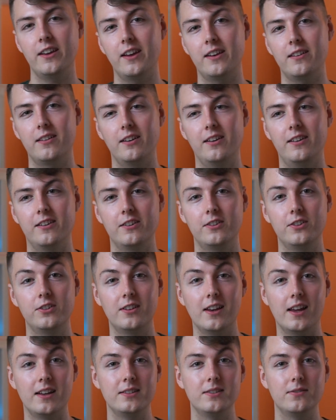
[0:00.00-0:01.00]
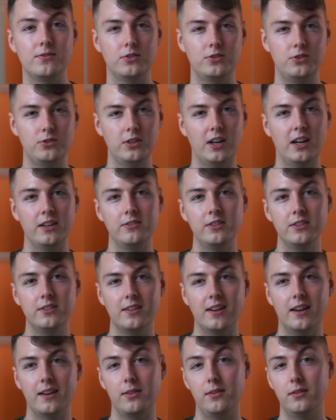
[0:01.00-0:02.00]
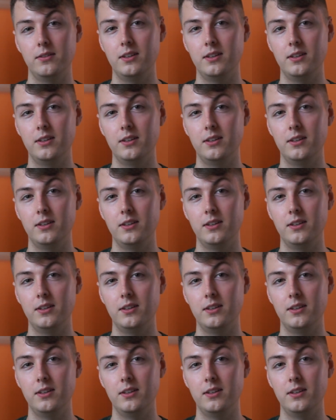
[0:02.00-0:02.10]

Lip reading: get a good lens for 200, like the